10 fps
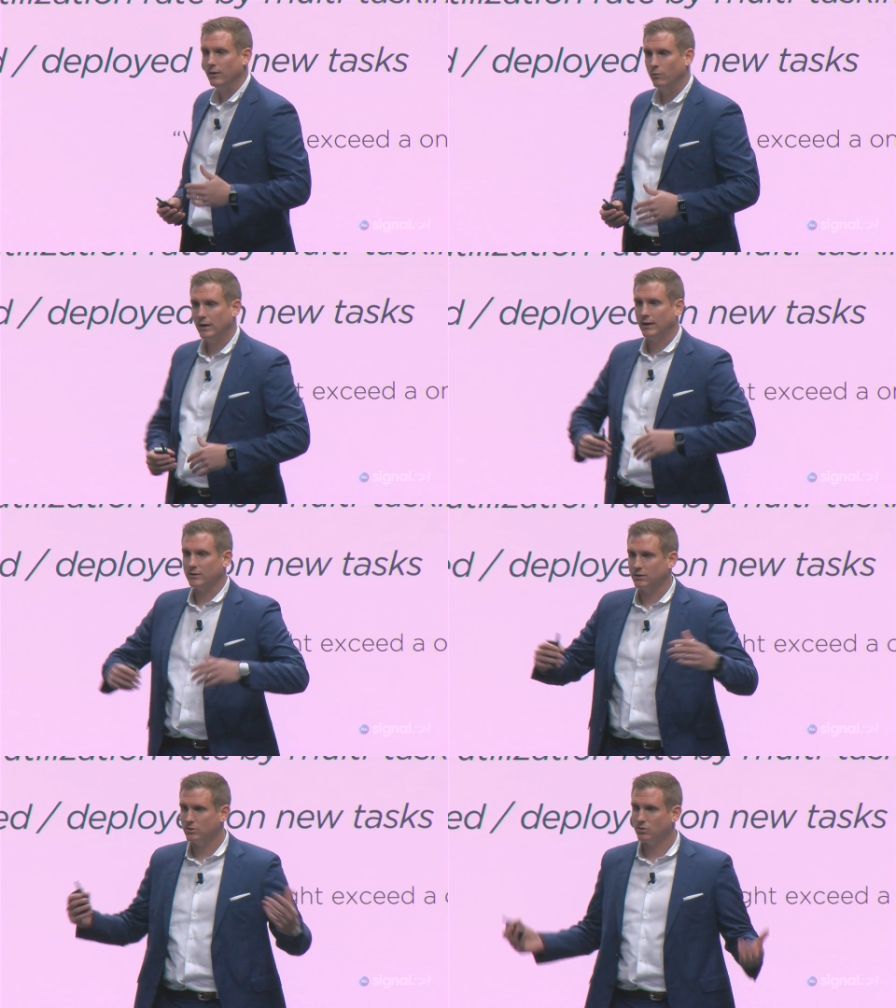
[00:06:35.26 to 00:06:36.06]
We can
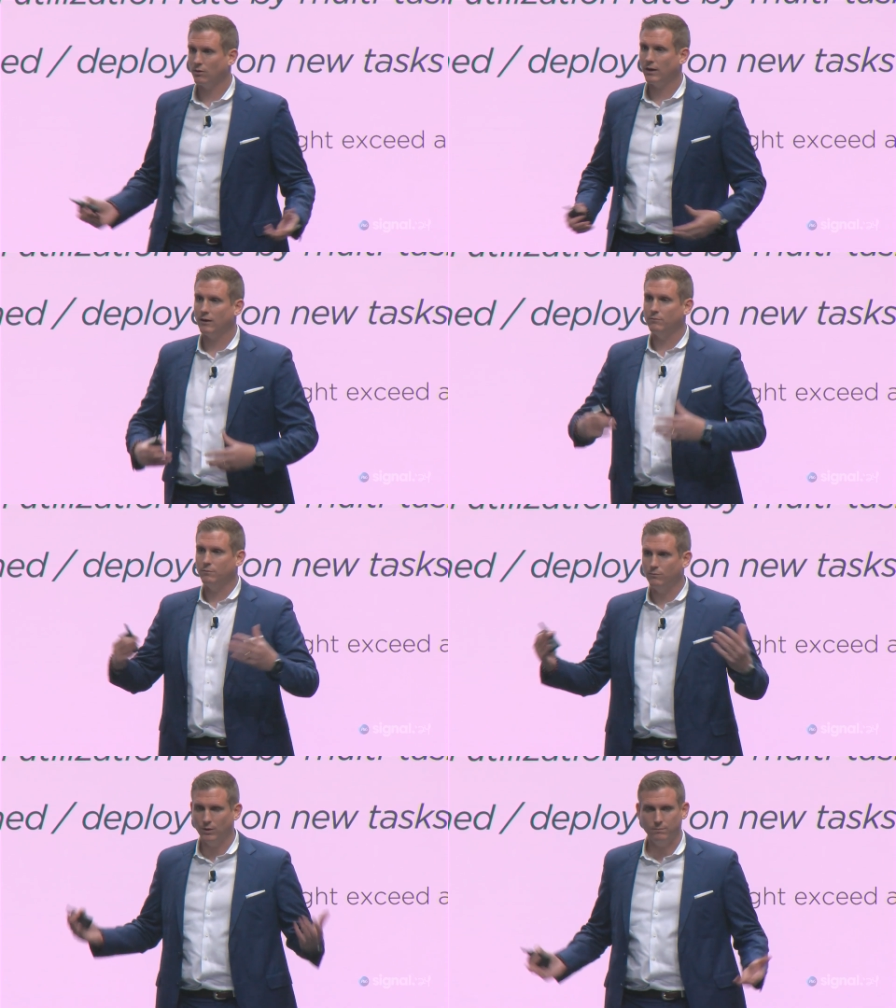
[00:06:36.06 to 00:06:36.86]
actually train
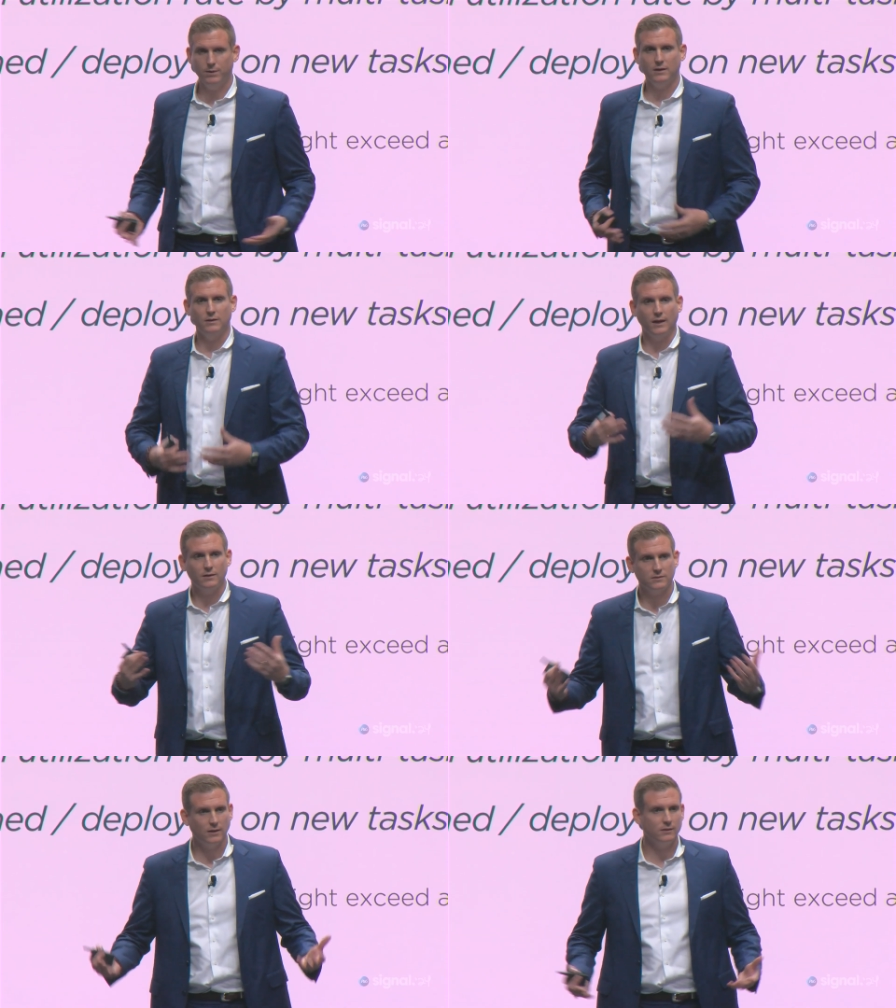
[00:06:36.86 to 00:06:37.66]
with big data
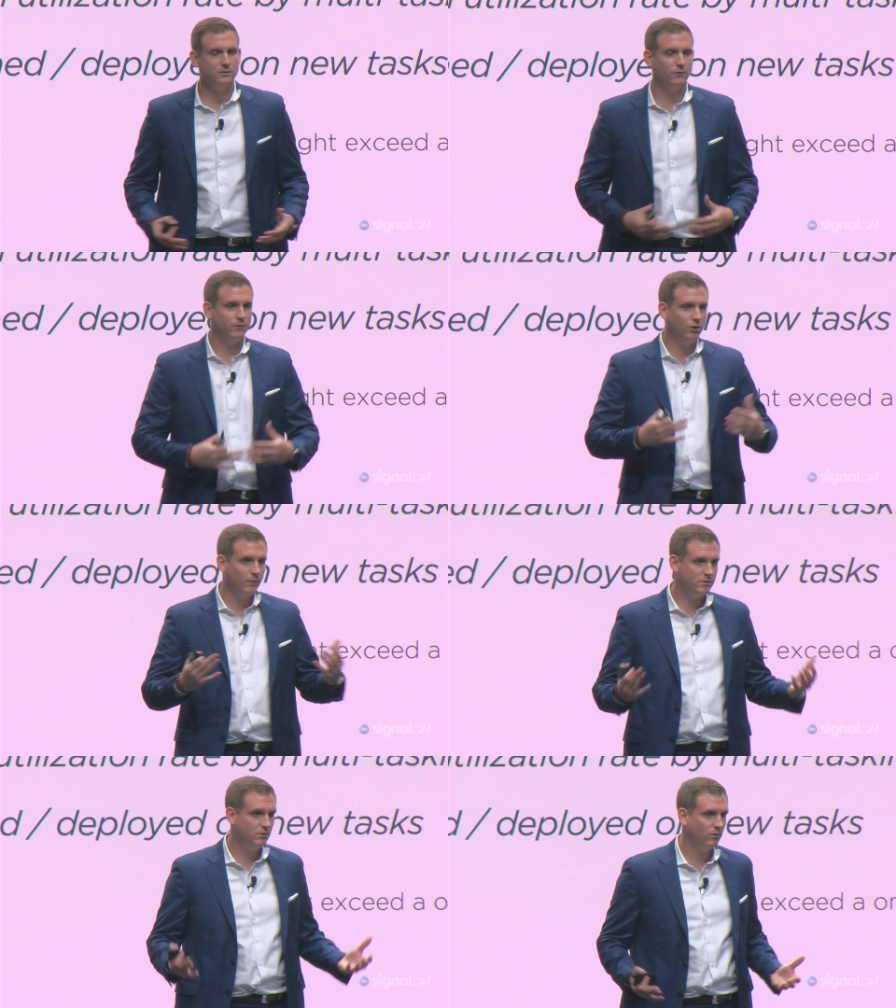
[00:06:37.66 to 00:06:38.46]
sets of
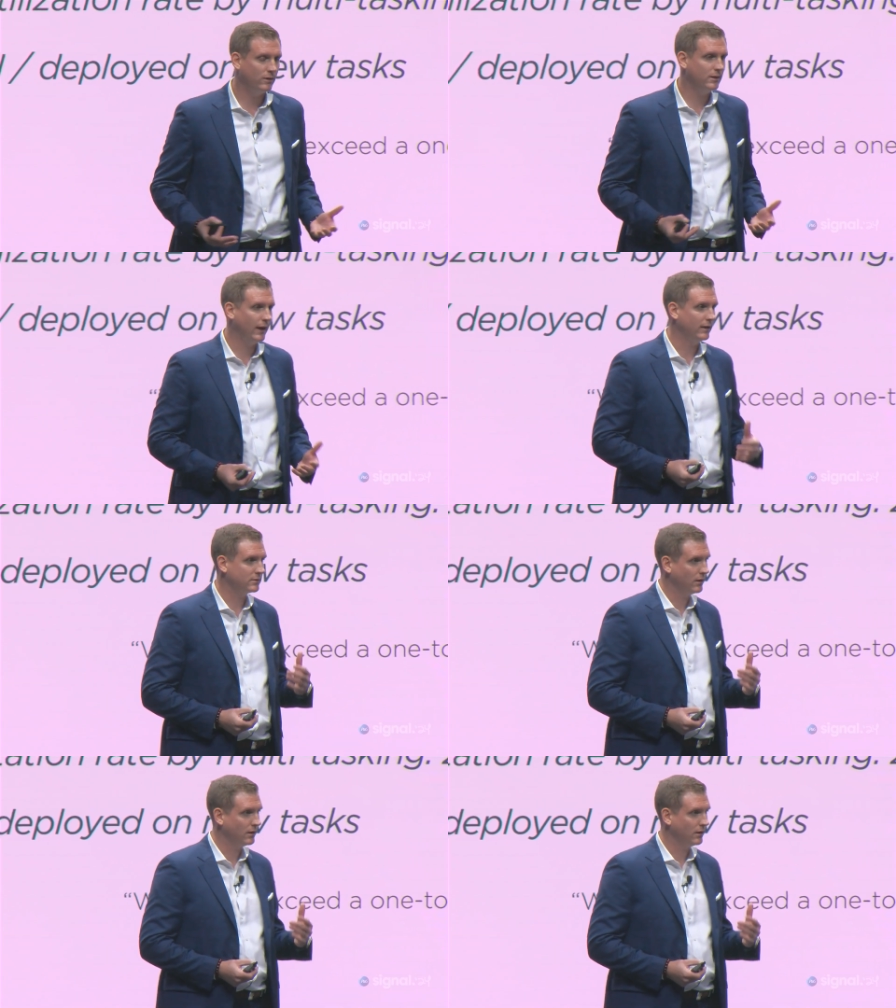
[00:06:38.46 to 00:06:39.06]
humans doing tasks